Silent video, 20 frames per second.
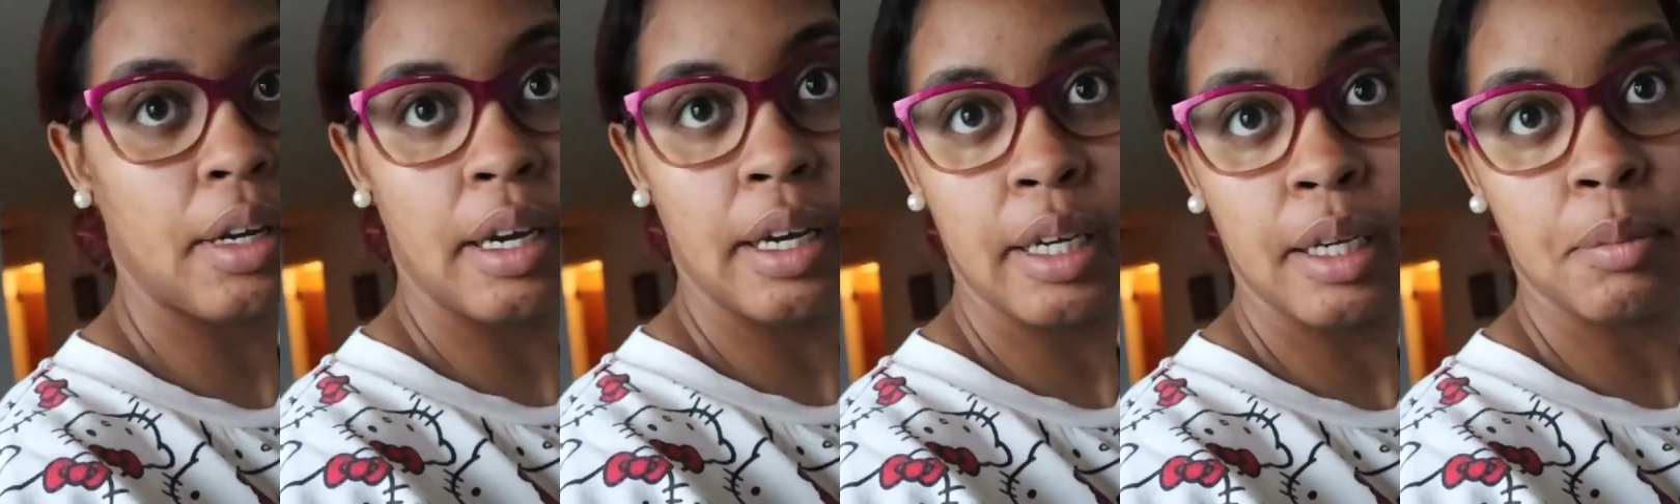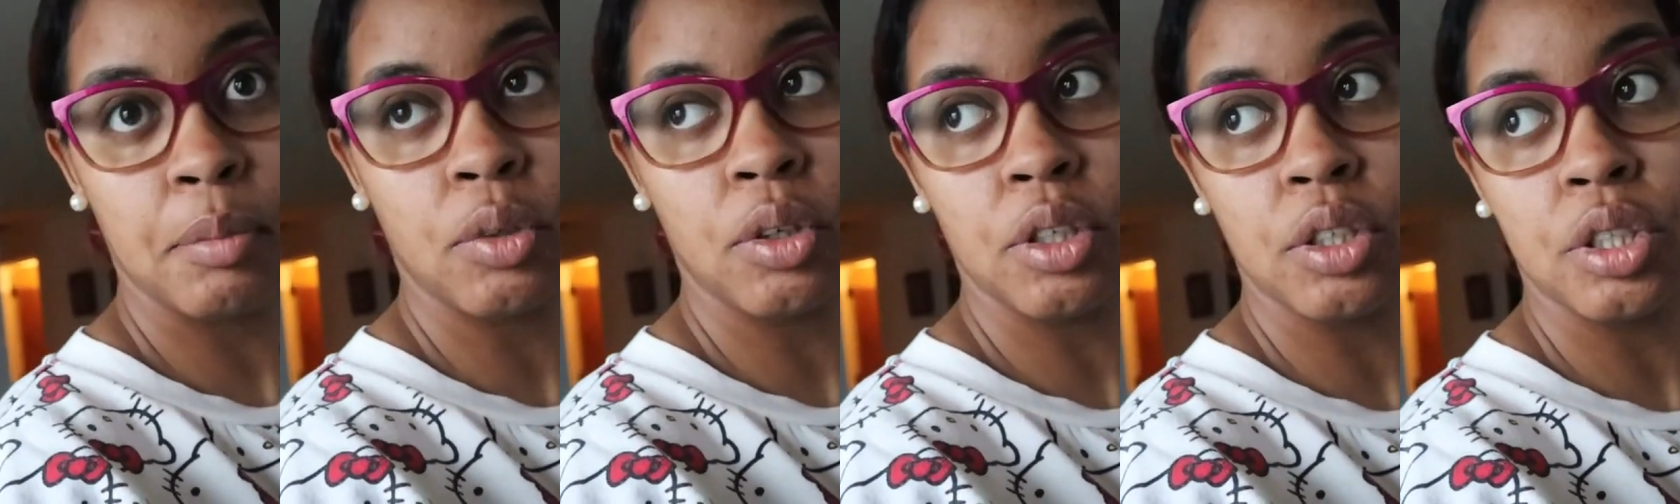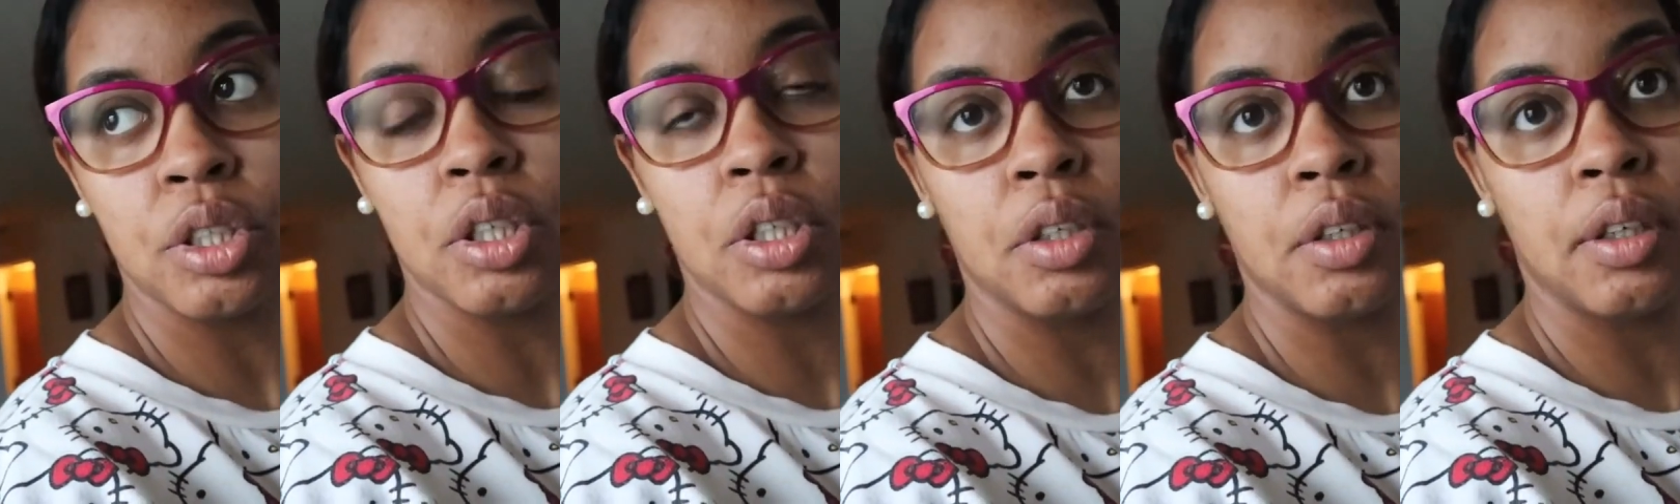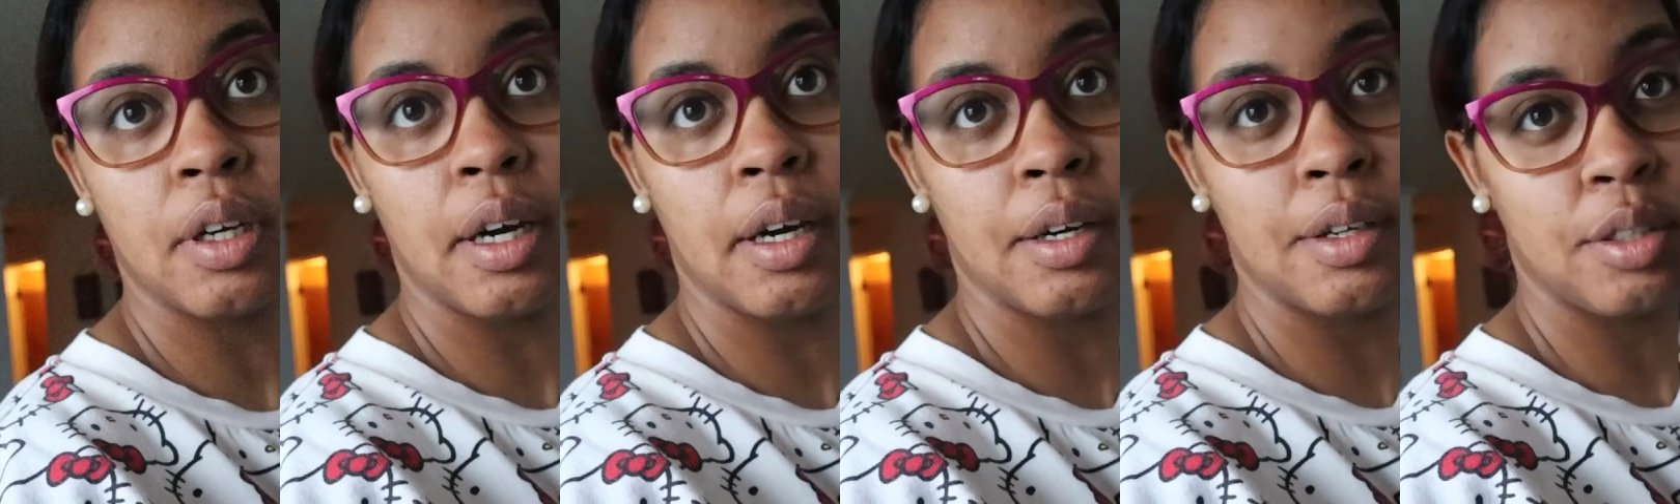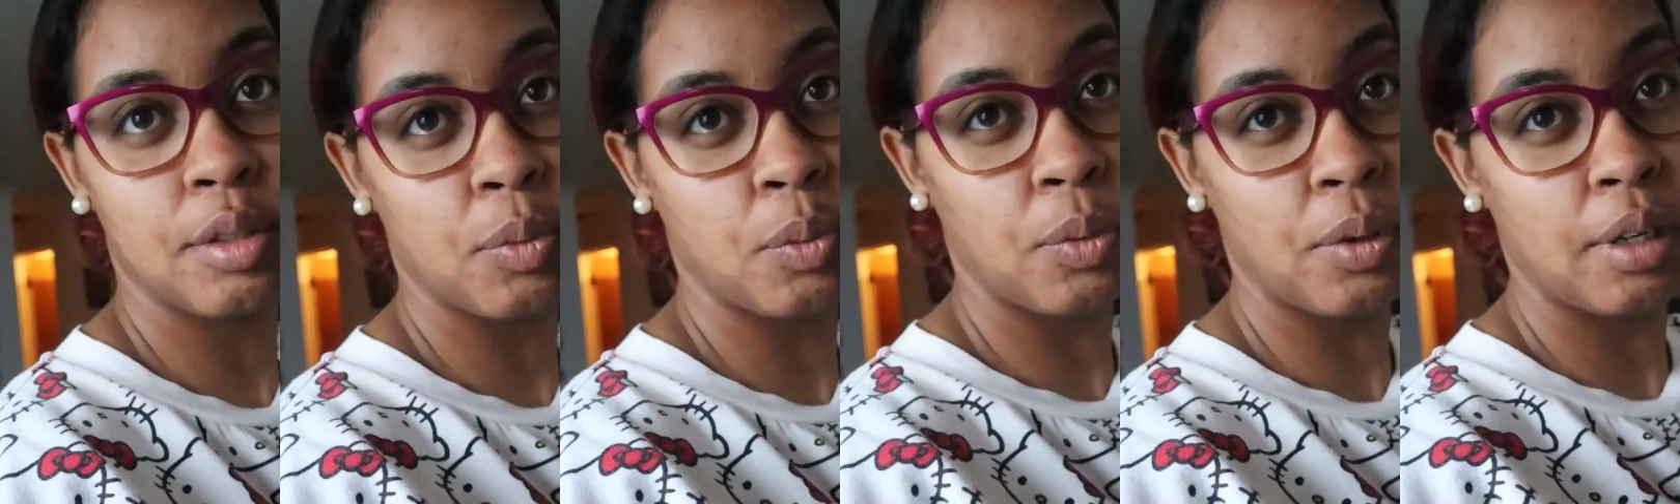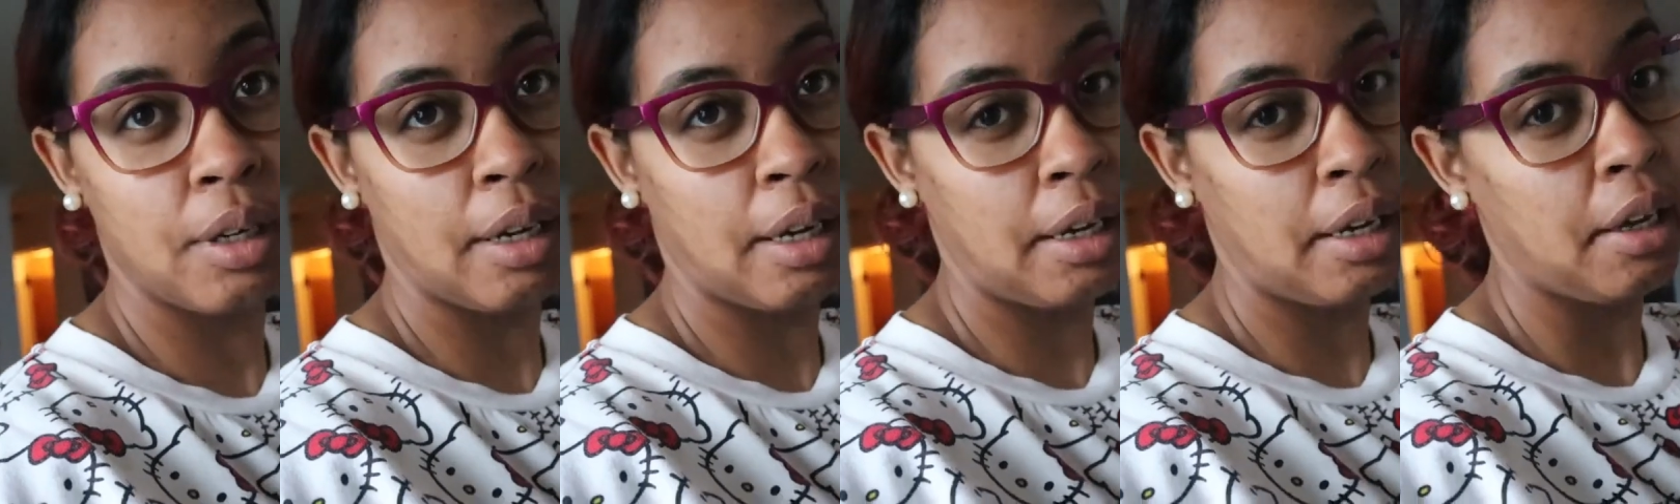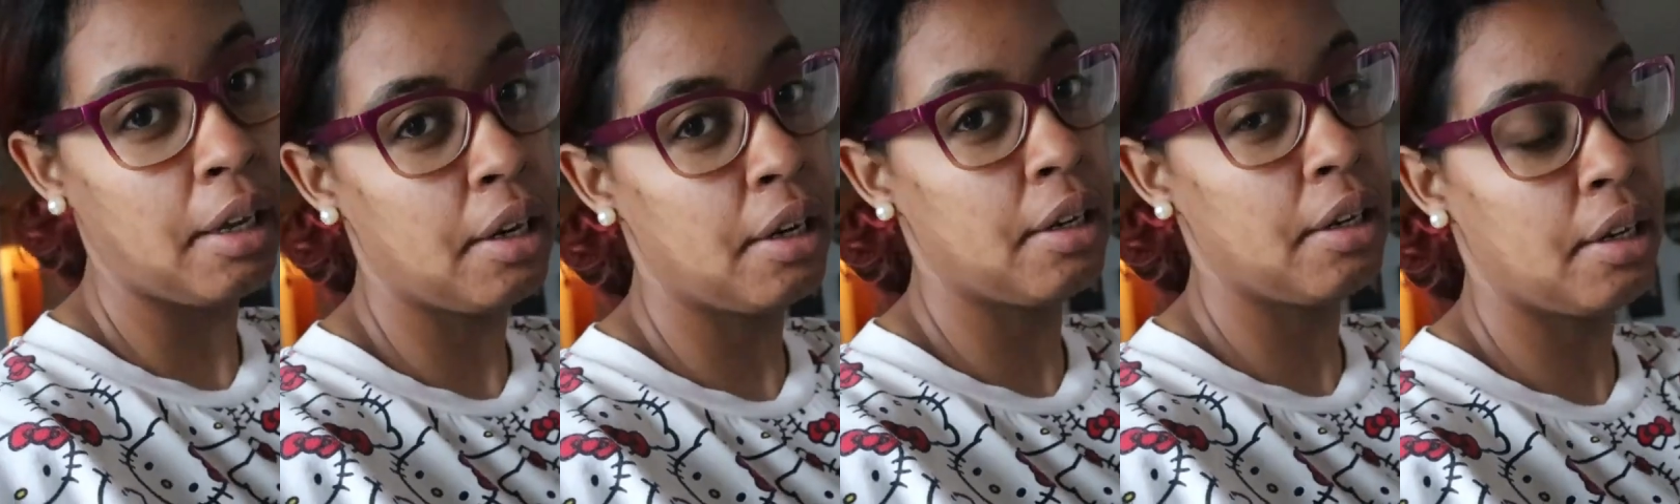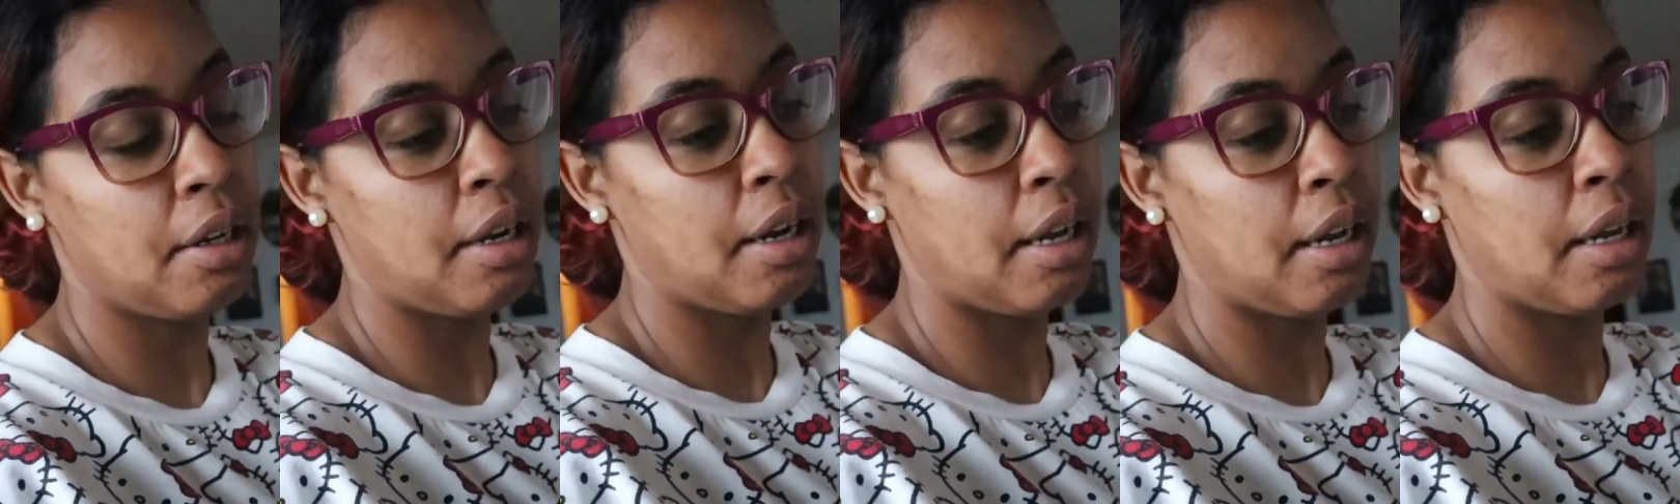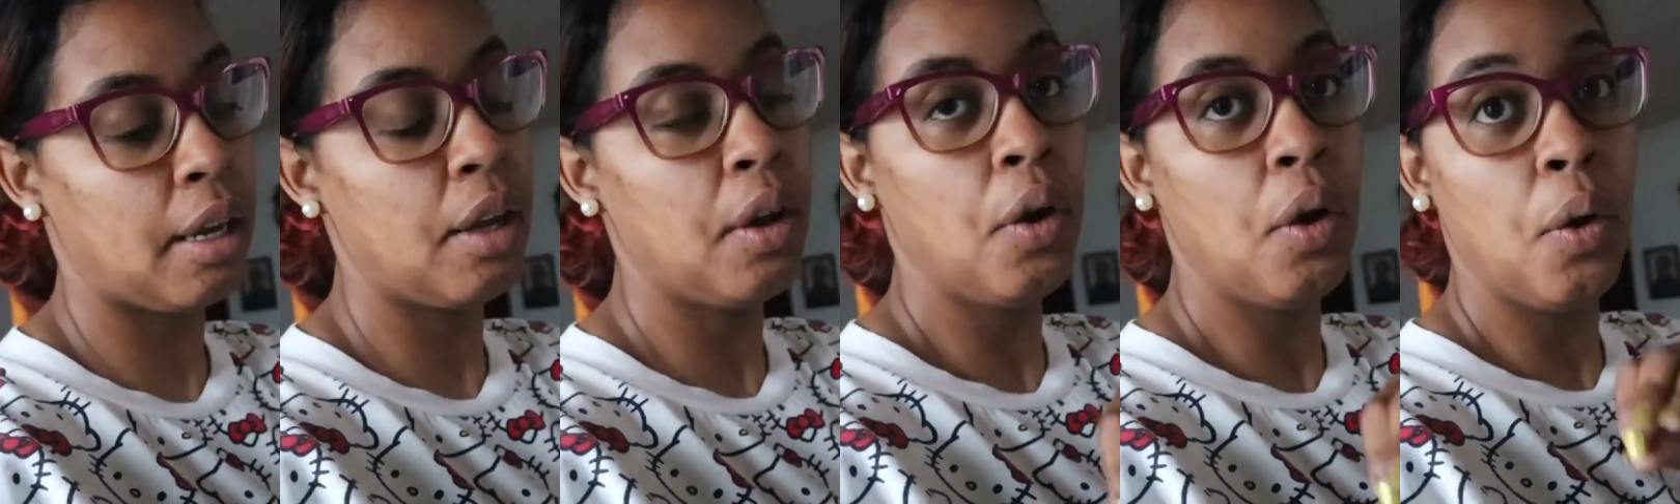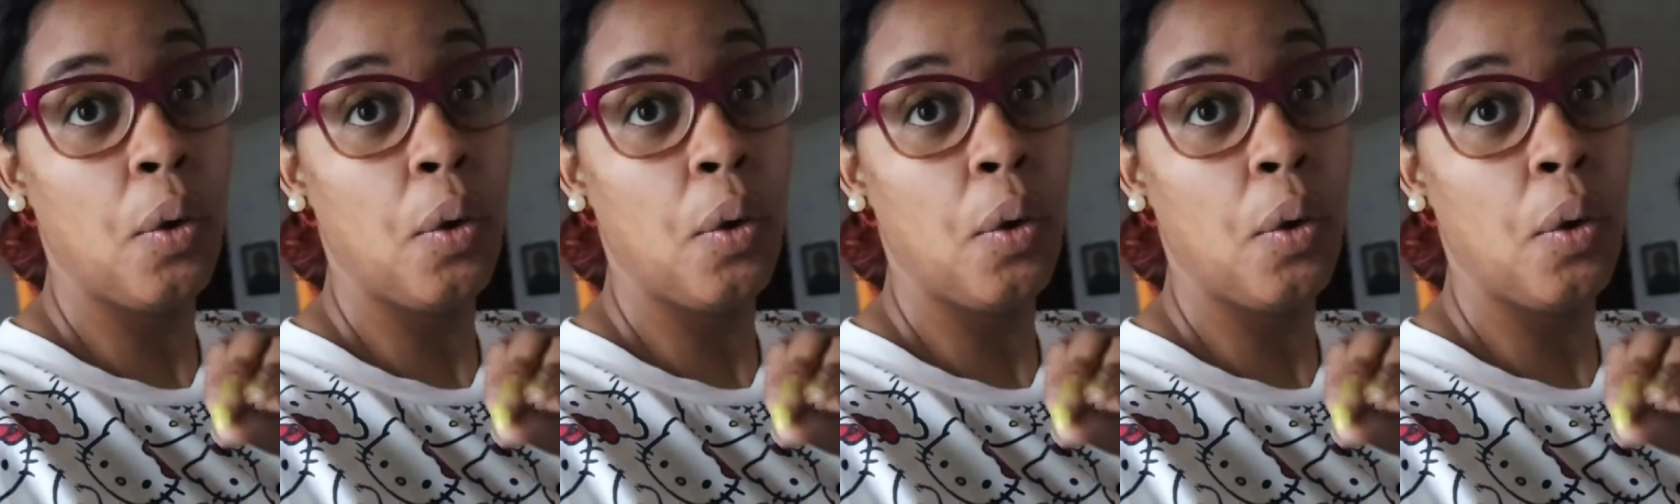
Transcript: i am going to show you guys what i eat in a day